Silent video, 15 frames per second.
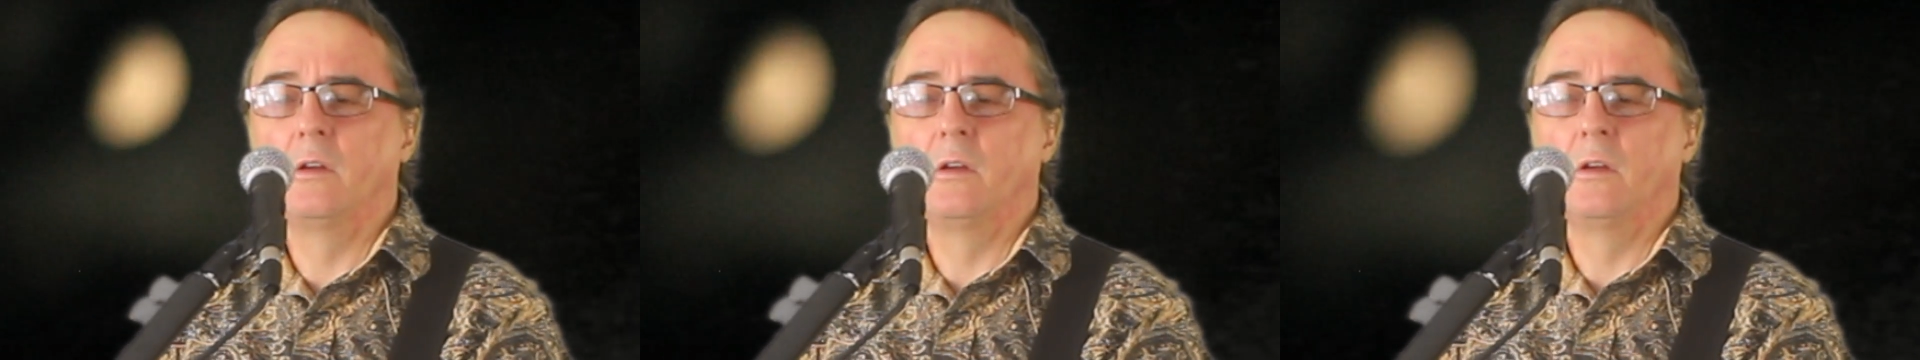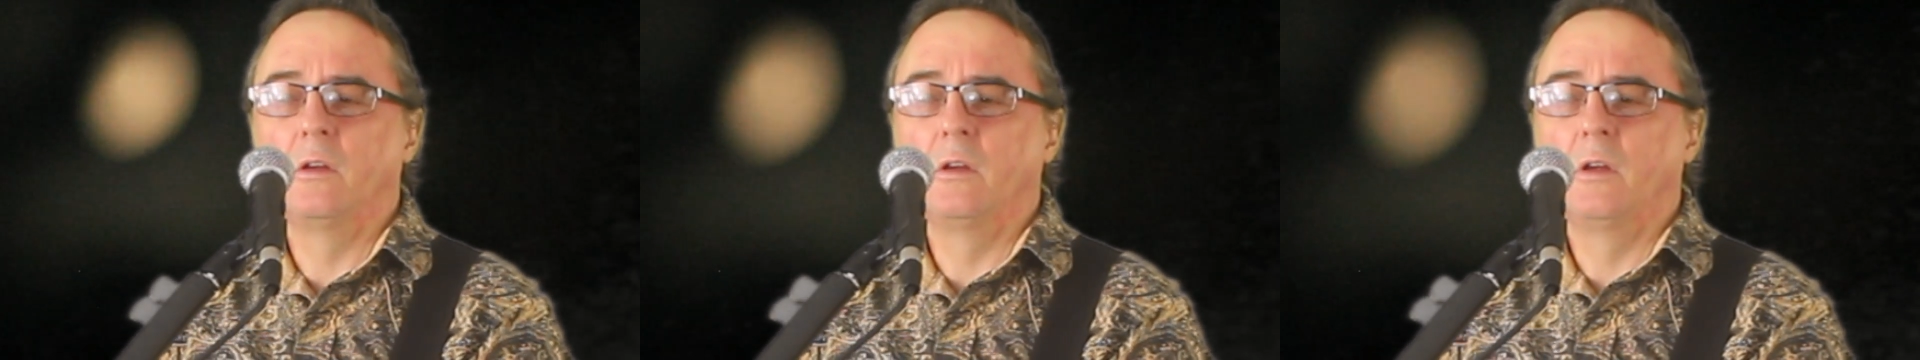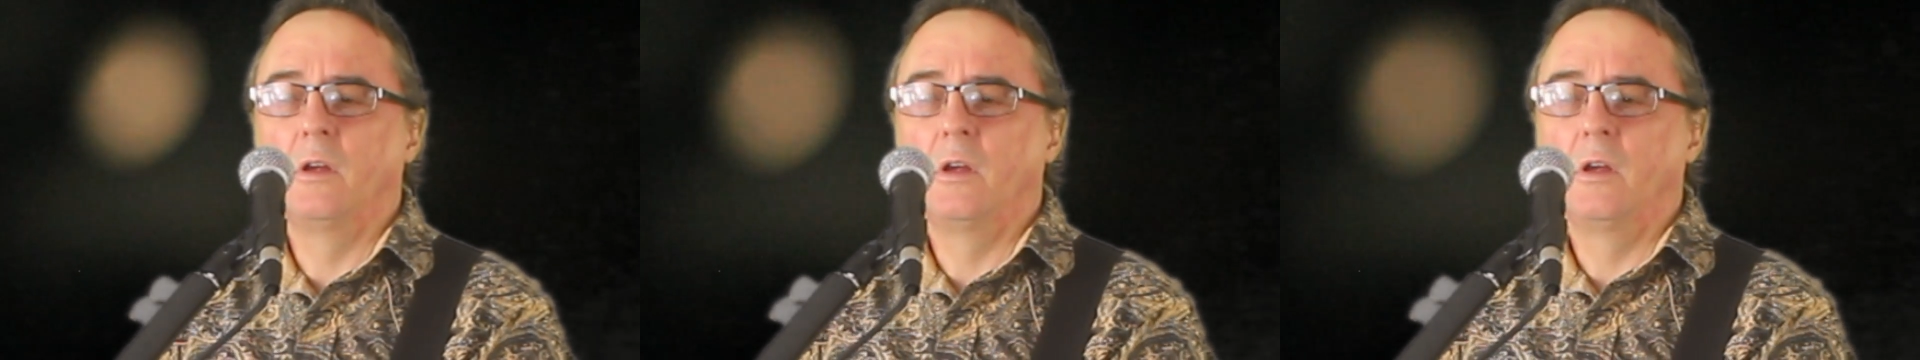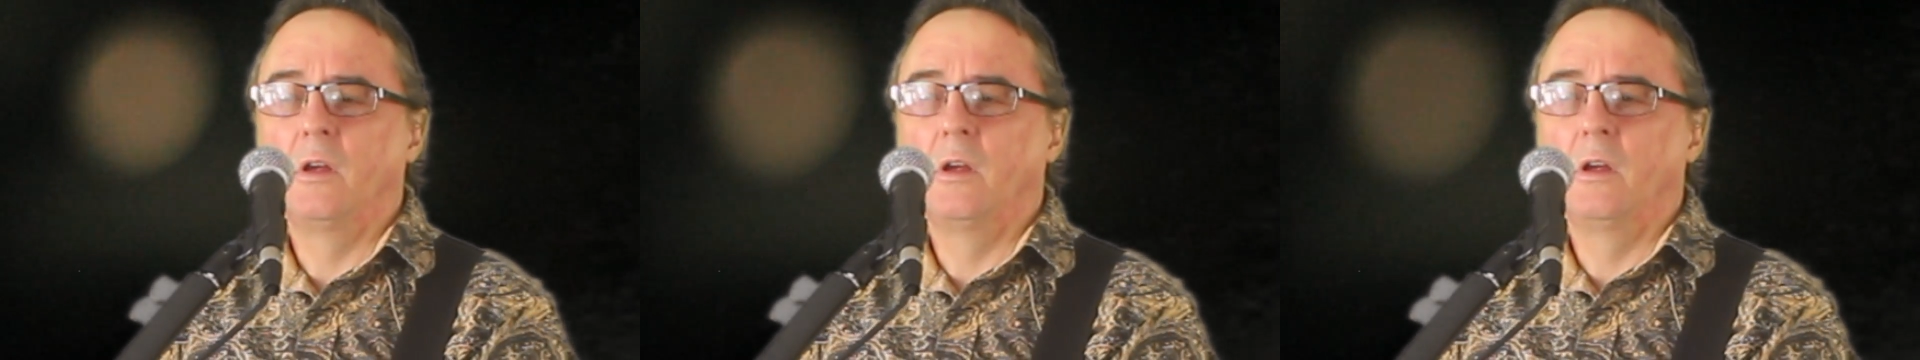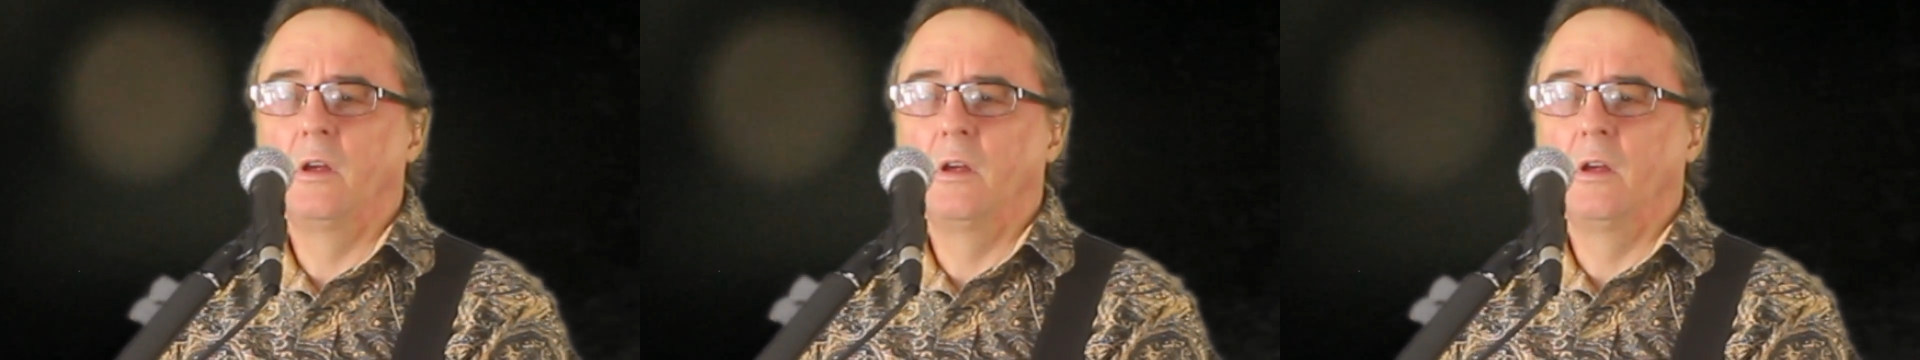
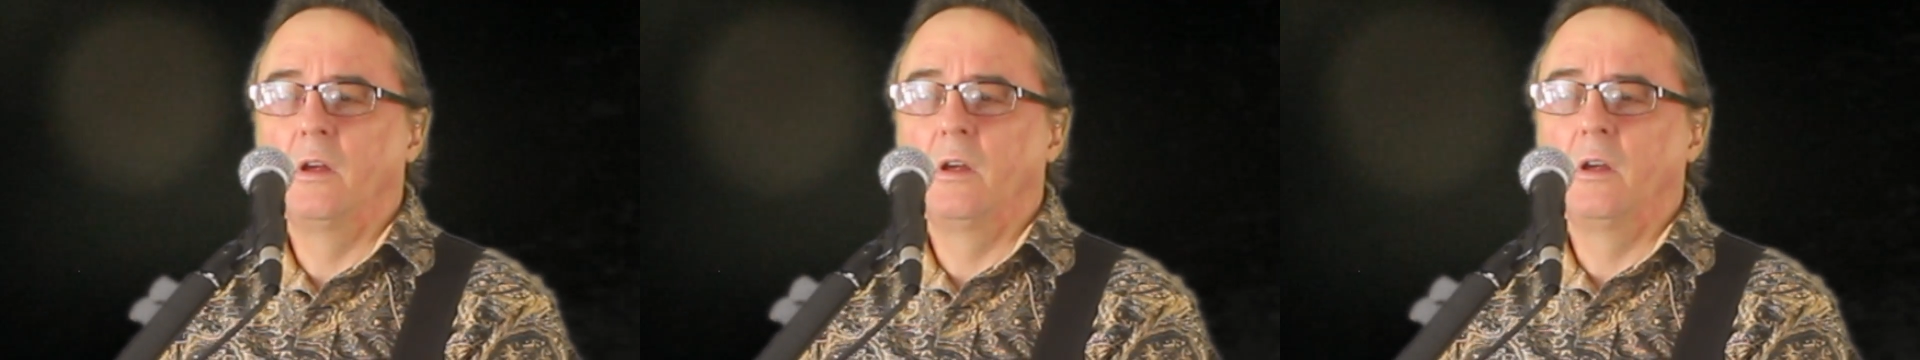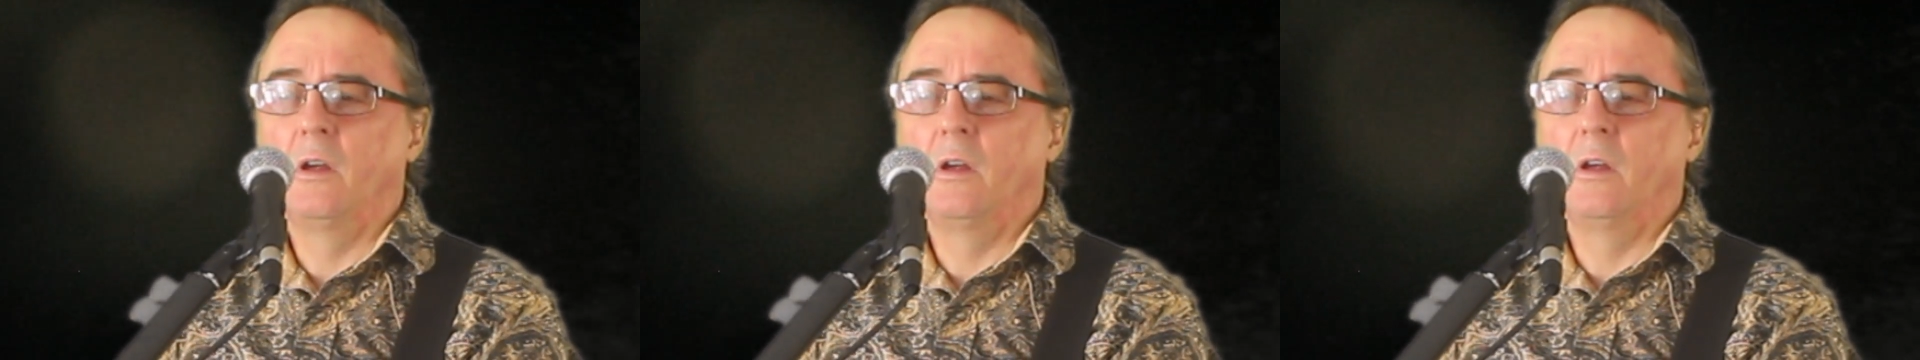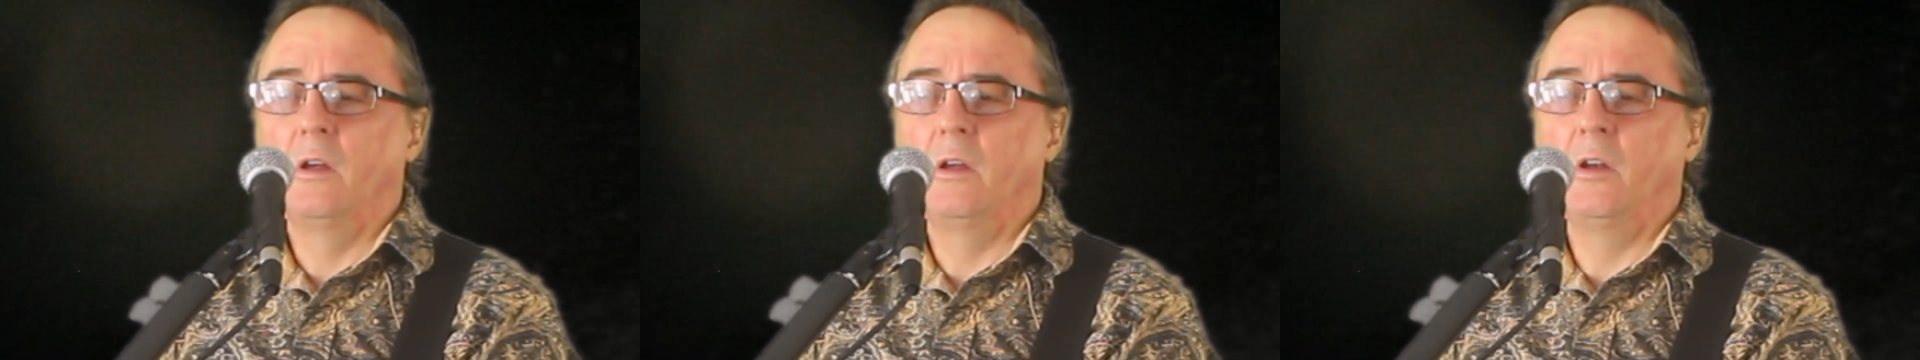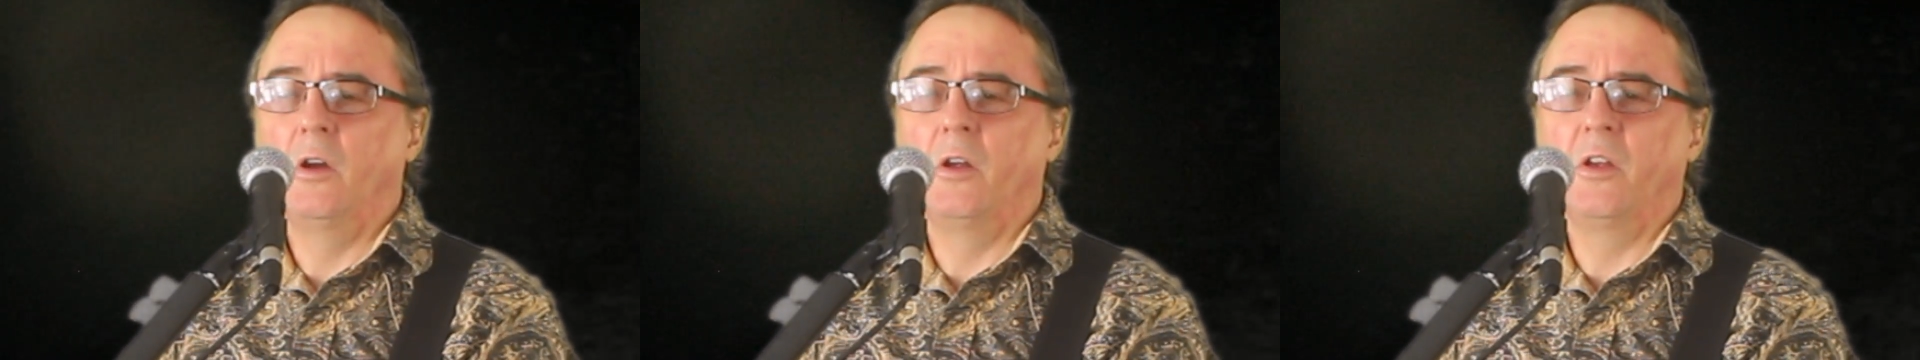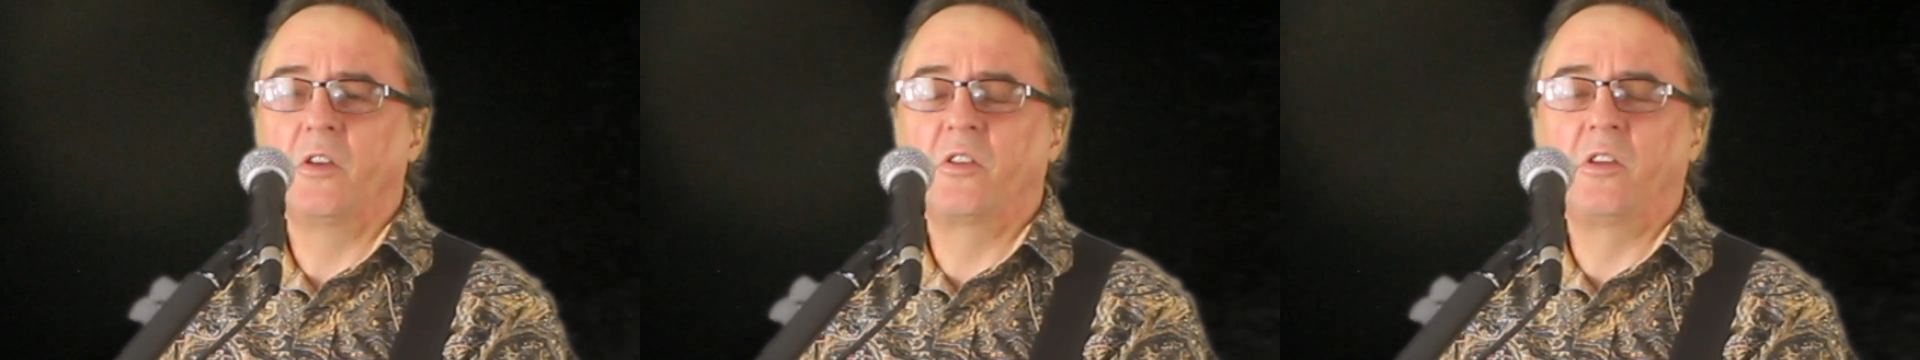You
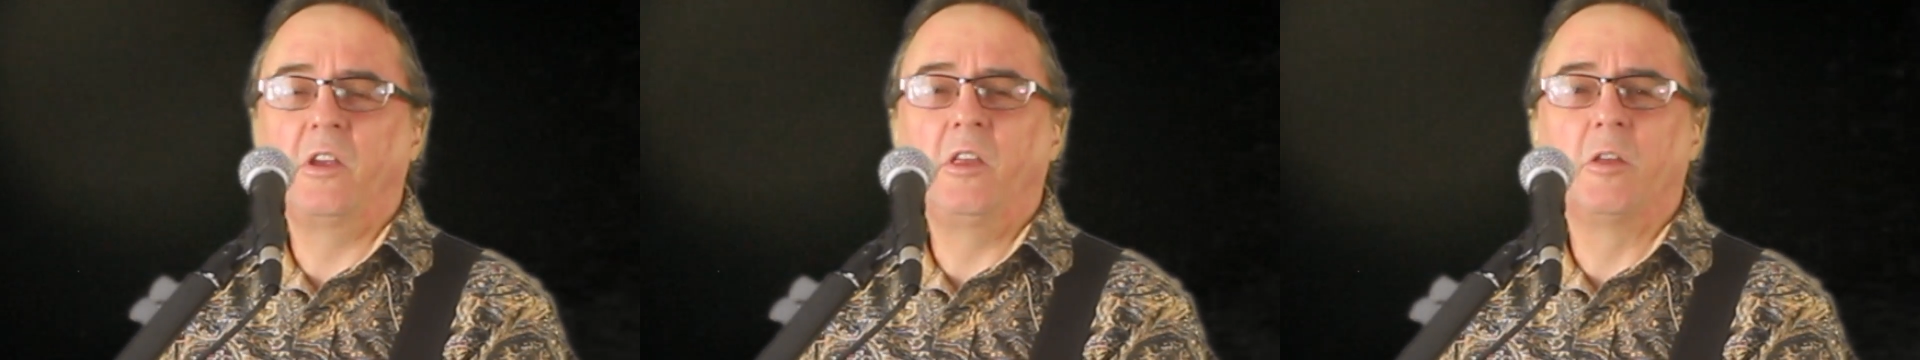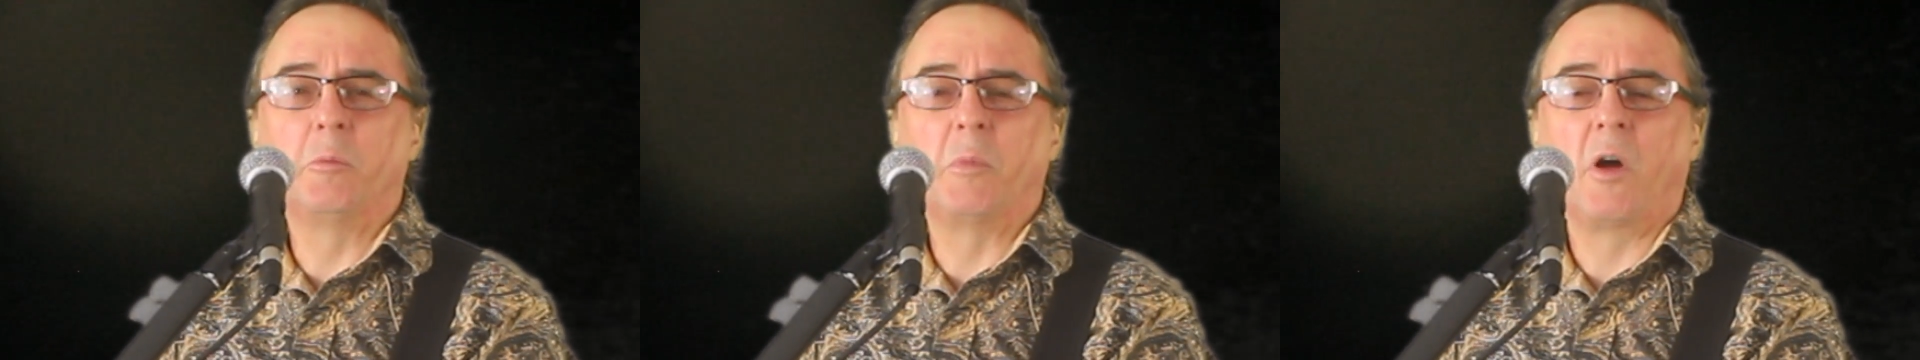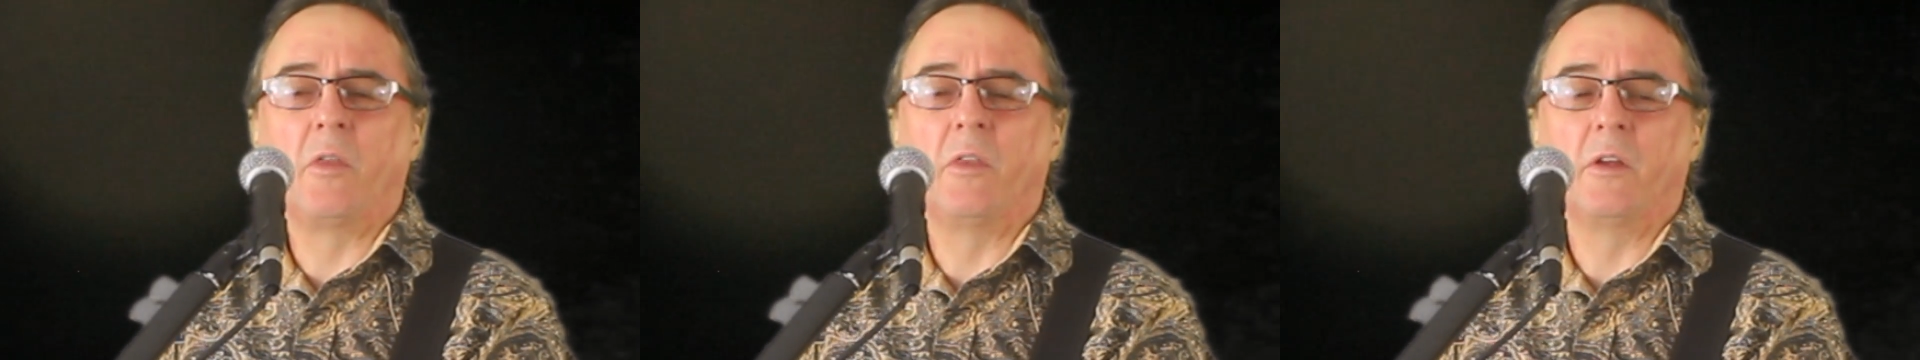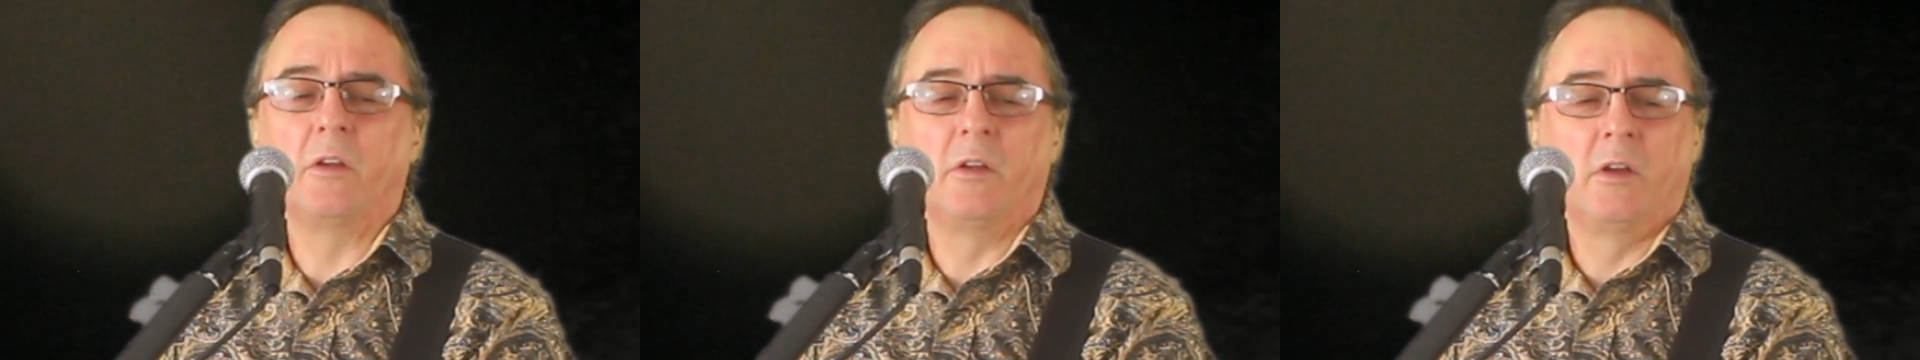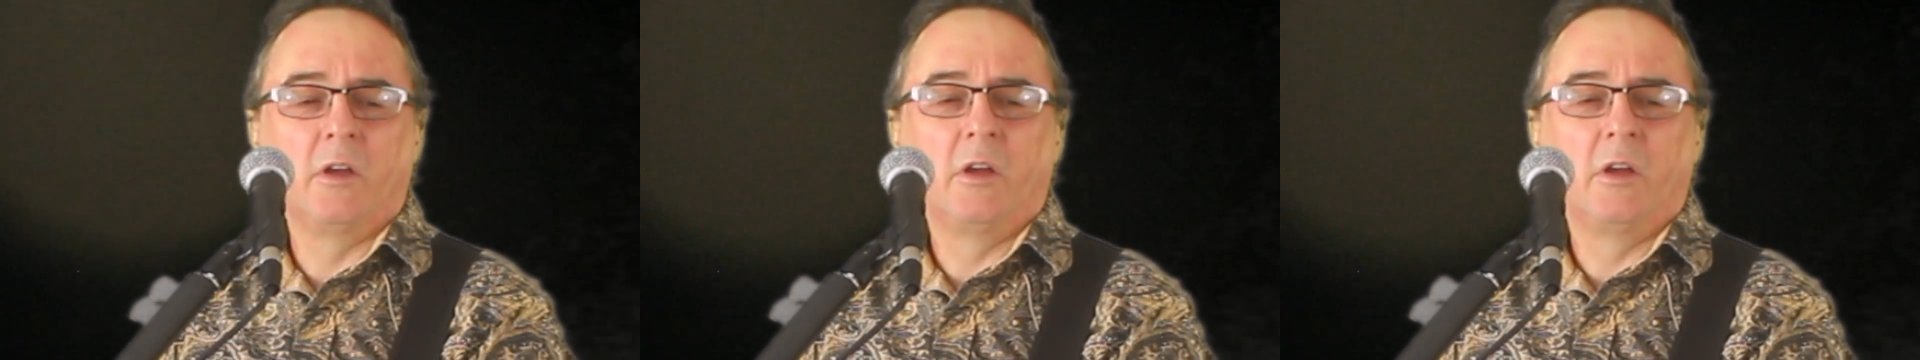know, you see them on the